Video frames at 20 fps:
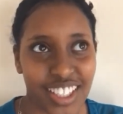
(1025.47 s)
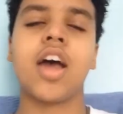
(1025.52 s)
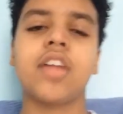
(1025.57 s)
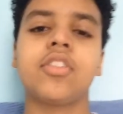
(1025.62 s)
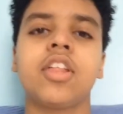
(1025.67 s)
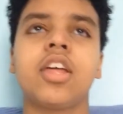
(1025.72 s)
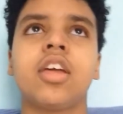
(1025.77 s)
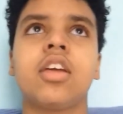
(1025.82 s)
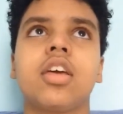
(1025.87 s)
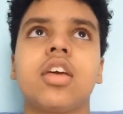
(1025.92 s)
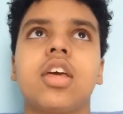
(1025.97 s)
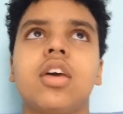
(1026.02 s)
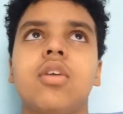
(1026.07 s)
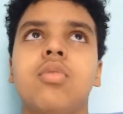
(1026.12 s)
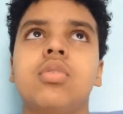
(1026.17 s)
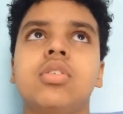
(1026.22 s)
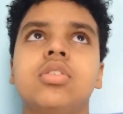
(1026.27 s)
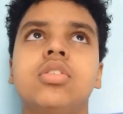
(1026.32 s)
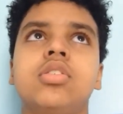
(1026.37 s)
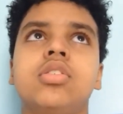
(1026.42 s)
I think it
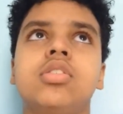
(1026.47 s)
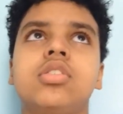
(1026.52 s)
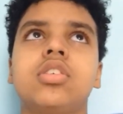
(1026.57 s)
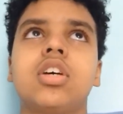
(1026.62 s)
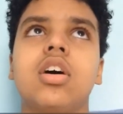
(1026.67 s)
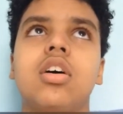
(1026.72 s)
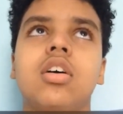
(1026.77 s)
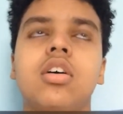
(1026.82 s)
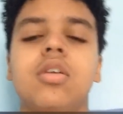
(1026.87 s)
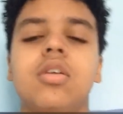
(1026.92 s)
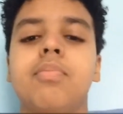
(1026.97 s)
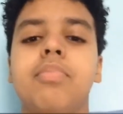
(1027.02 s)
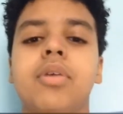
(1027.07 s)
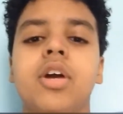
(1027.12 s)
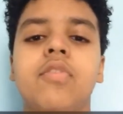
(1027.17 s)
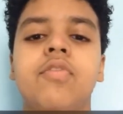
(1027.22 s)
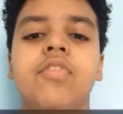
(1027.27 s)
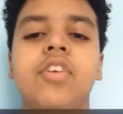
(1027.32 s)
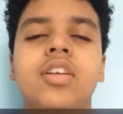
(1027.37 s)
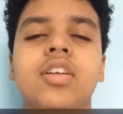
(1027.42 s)
was
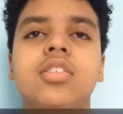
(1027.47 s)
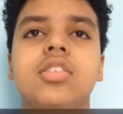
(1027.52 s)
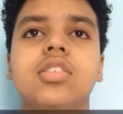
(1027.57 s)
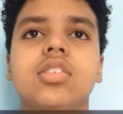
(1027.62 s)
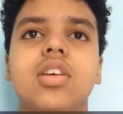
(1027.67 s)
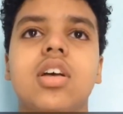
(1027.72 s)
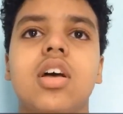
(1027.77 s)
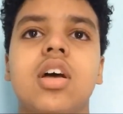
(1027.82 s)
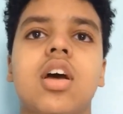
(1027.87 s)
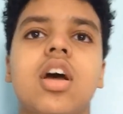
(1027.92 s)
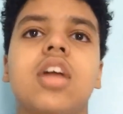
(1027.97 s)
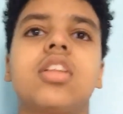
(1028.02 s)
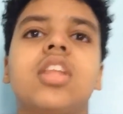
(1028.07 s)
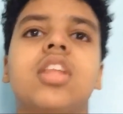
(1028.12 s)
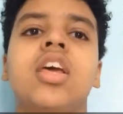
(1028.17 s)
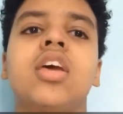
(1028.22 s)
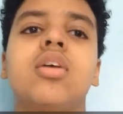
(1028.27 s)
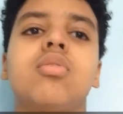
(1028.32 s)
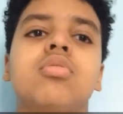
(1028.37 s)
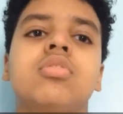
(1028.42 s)
perfect. I
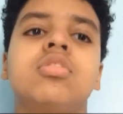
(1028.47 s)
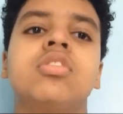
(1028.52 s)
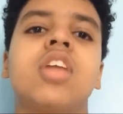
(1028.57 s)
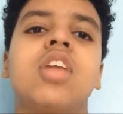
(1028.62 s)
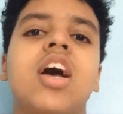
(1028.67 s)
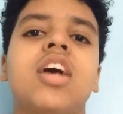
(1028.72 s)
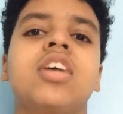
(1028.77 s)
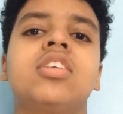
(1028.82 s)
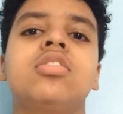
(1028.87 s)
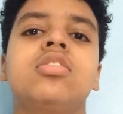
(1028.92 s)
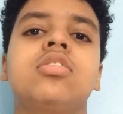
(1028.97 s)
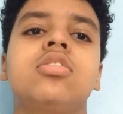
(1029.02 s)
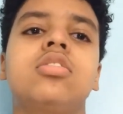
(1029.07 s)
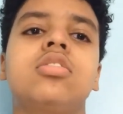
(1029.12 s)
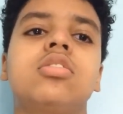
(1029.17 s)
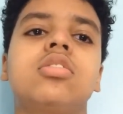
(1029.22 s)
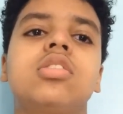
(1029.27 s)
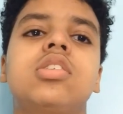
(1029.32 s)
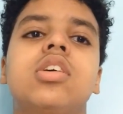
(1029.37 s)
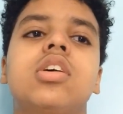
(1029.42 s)
think it was
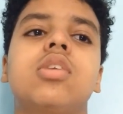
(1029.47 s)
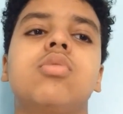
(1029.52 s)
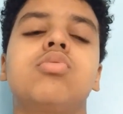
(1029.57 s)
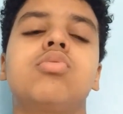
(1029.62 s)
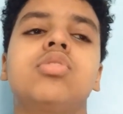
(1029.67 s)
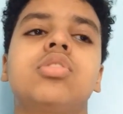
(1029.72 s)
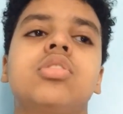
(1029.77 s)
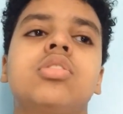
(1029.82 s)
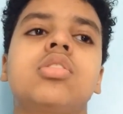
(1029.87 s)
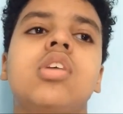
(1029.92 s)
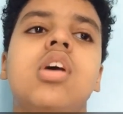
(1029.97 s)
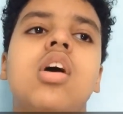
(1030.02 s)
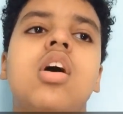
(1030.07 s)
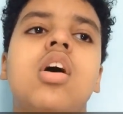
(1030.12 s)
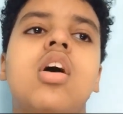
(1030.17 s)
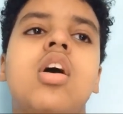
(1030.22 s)
nice. It was